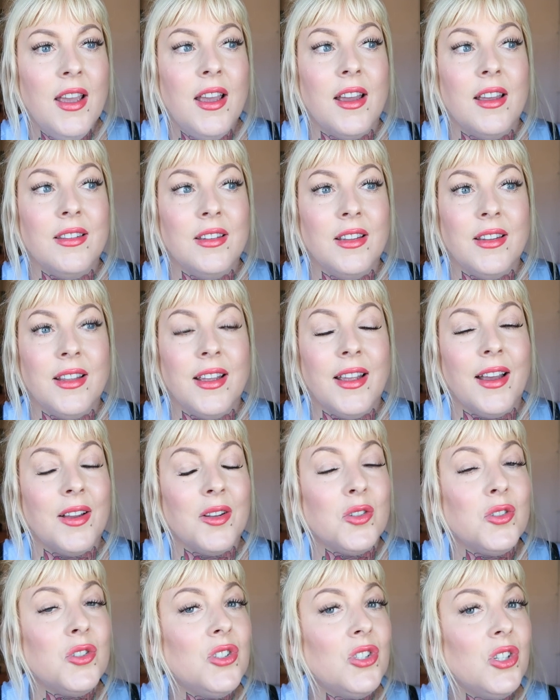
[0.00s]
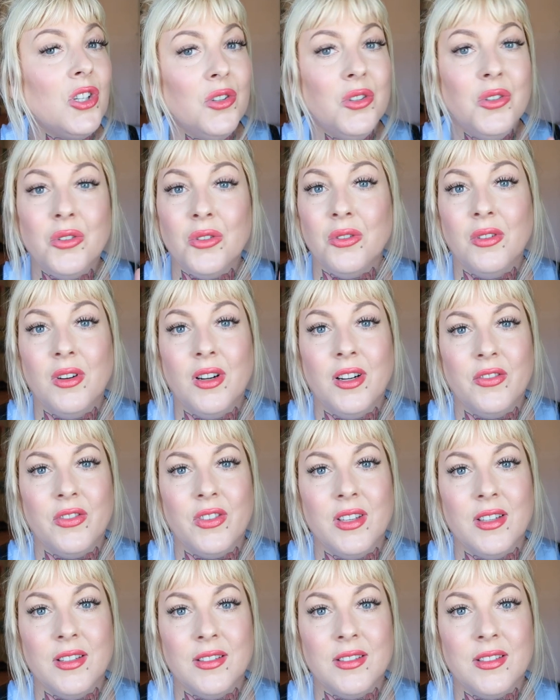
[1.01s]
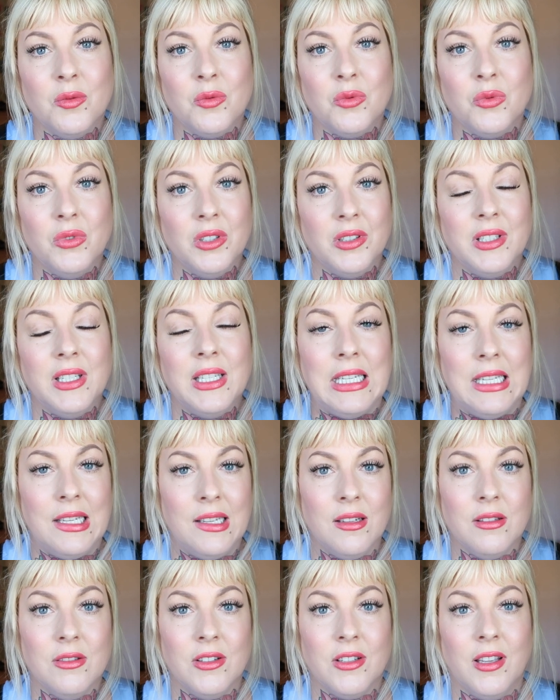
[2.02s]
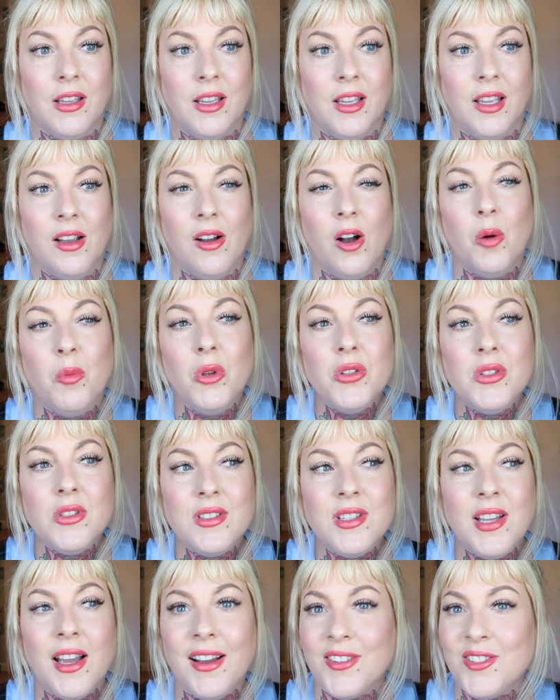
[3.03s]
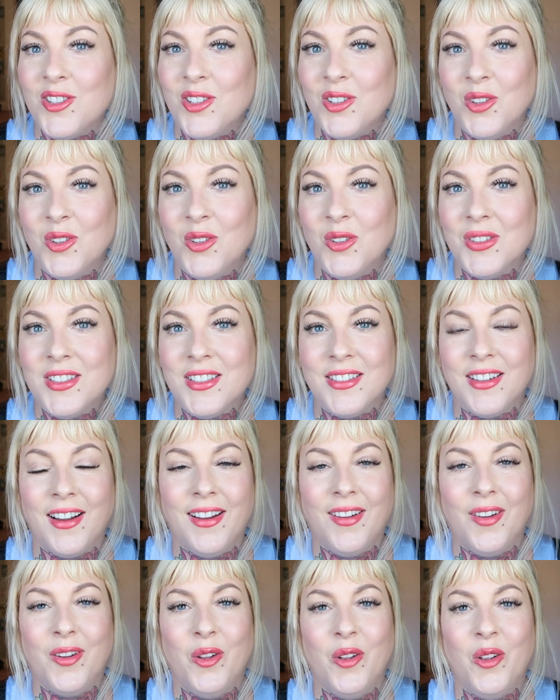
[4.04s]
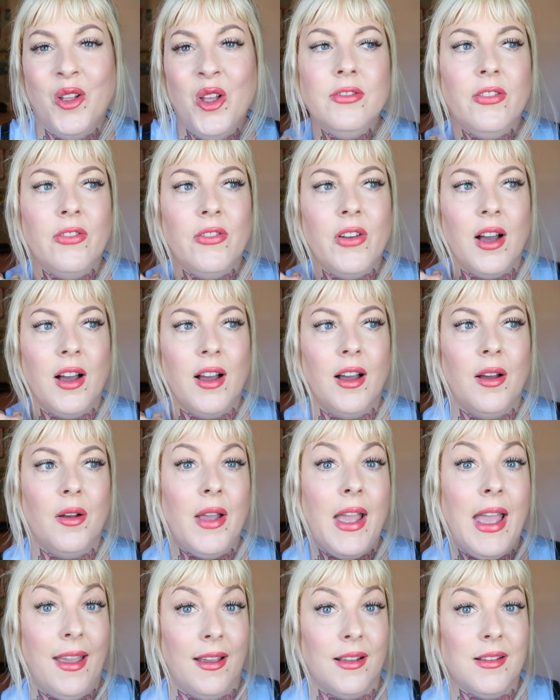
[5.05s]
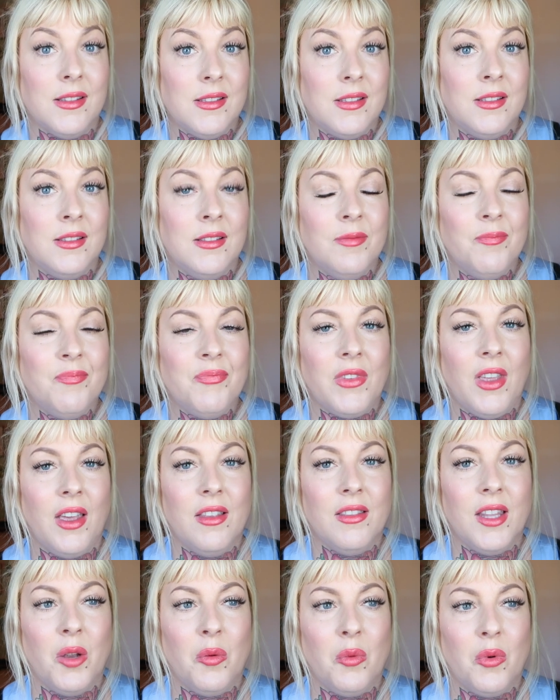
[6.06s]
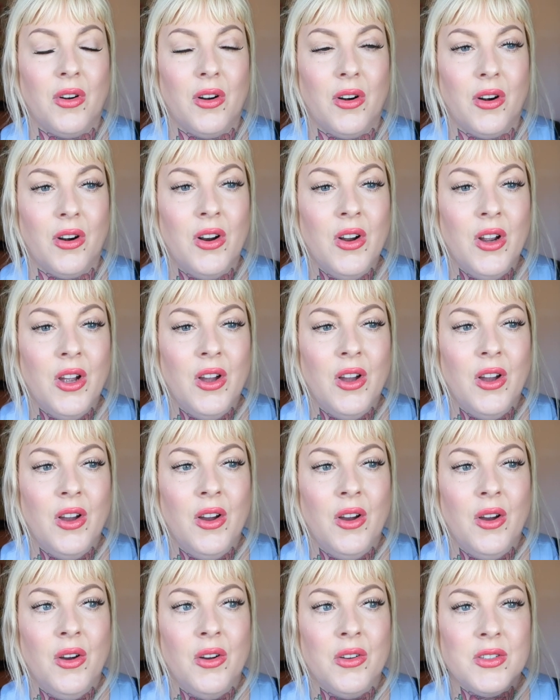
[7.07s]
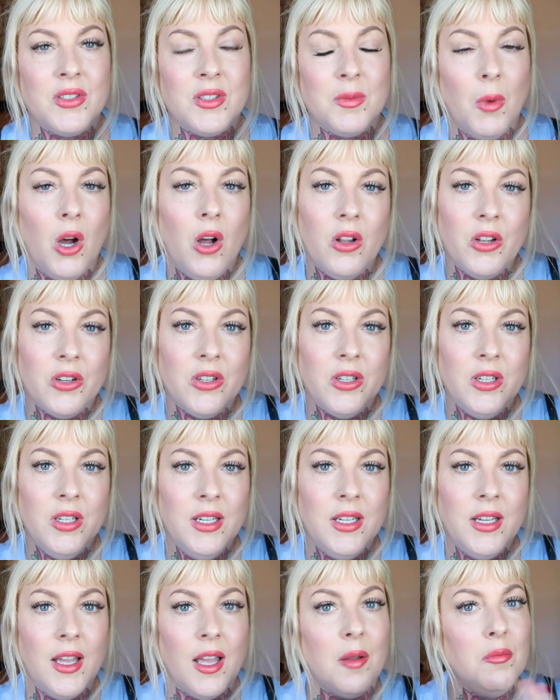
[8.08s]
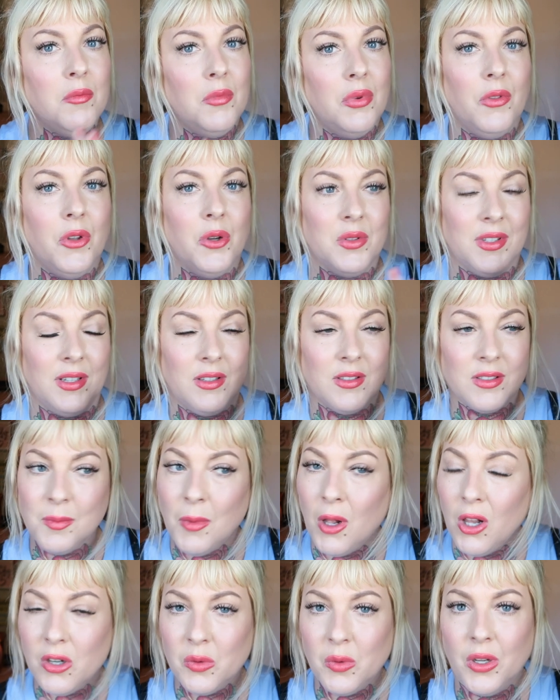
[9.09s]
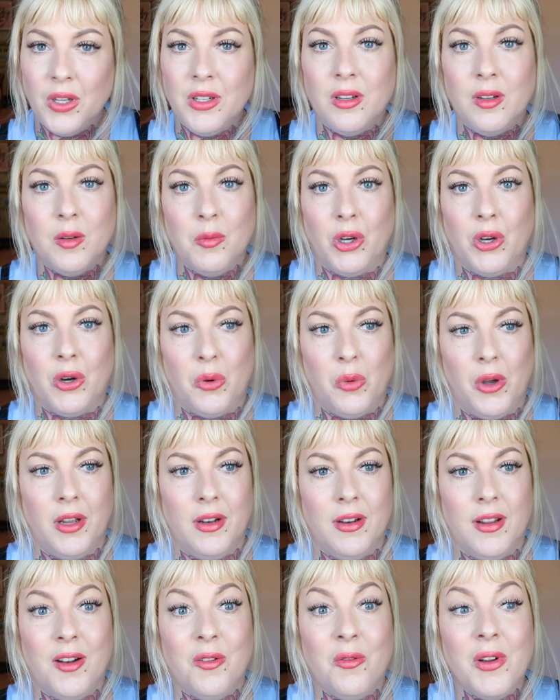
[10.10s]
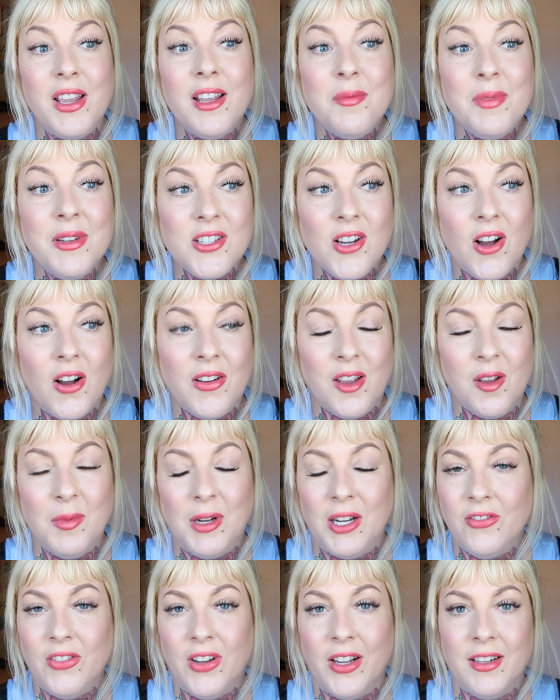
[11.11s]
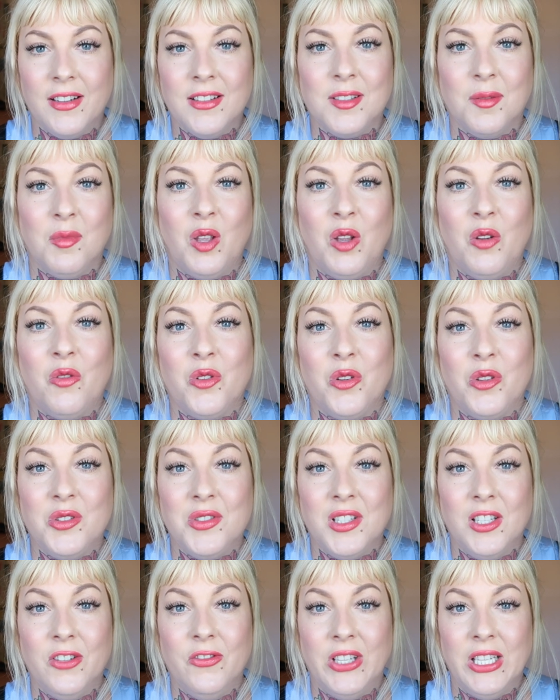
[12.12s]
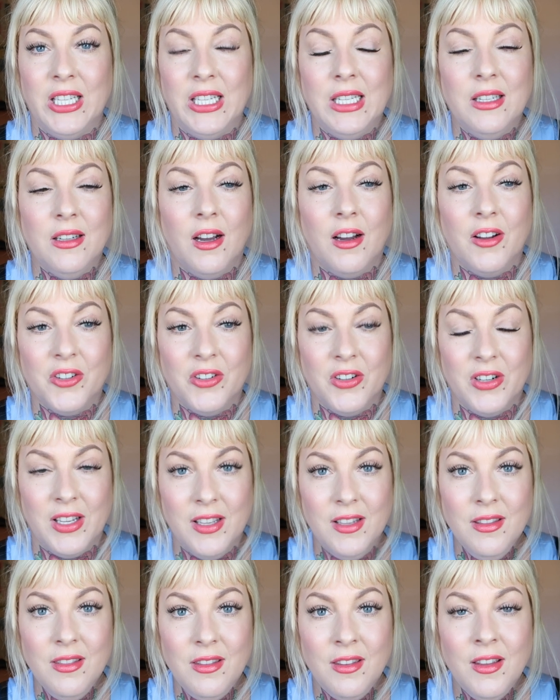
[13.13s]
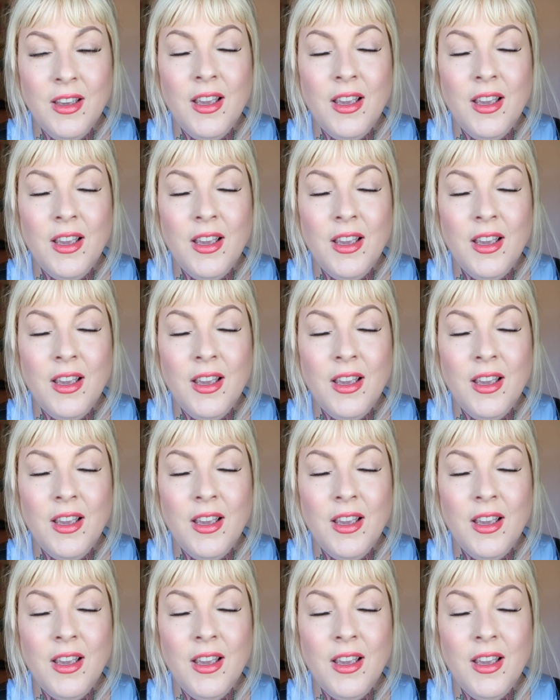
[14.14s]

And then they had two of these really neat looking, almost tattoo style uh, eggs. And they were smaller and there was like a smaller one and a bigger one and we had been talking about finding something for the TV underneath